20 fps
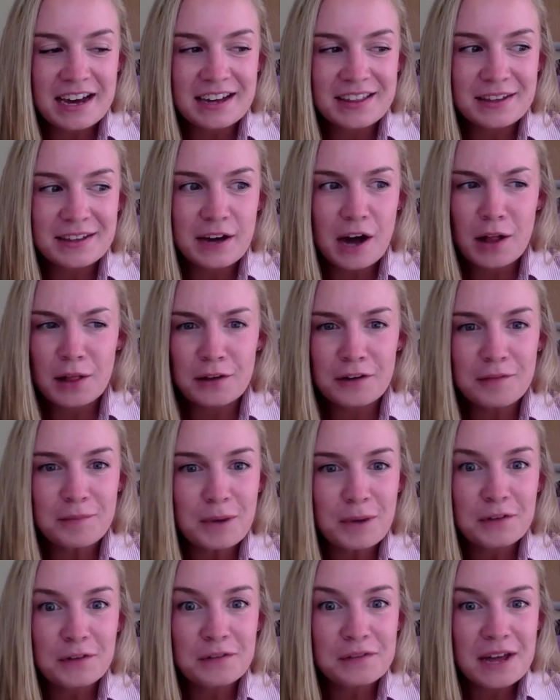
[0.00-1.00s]
the color of
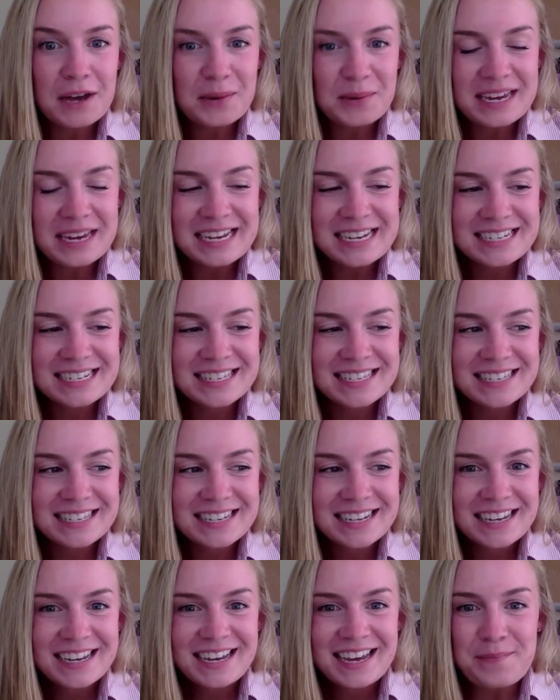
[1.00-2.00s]
butterfly wings,
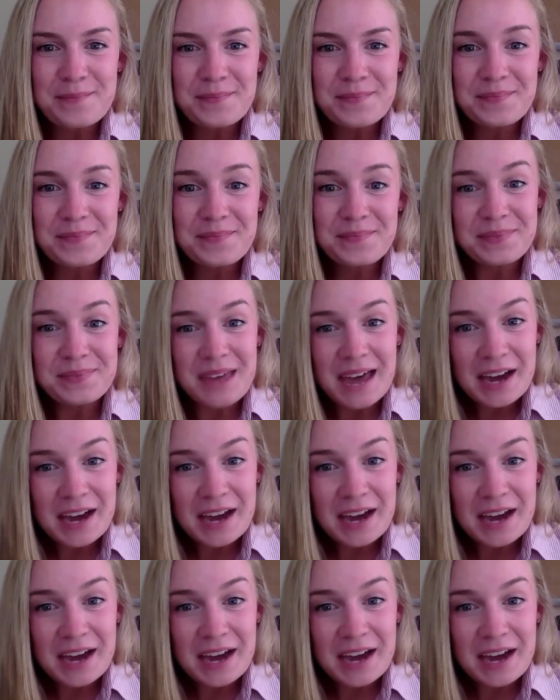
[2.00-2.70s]
that